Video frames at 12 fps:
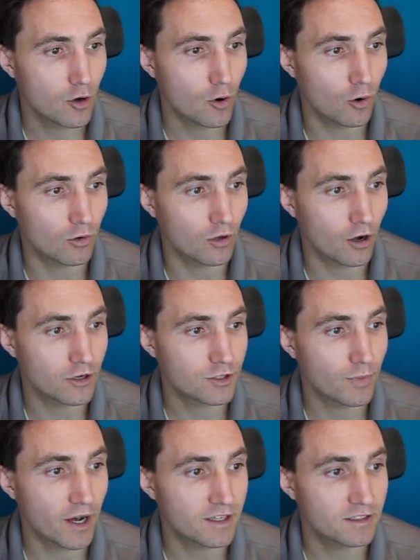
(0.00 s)
or large
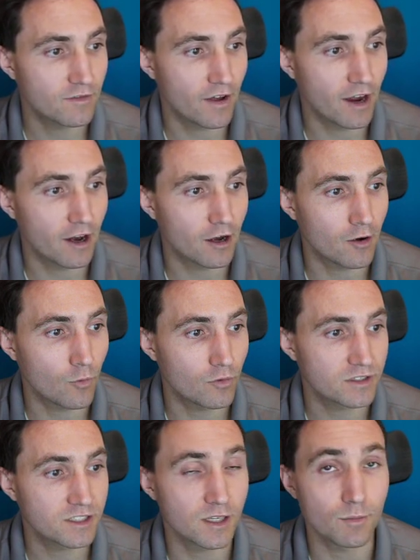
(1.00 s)
bodies of air with
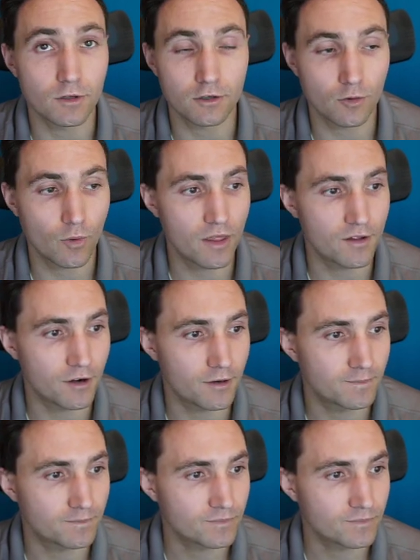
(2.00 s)
similar weather.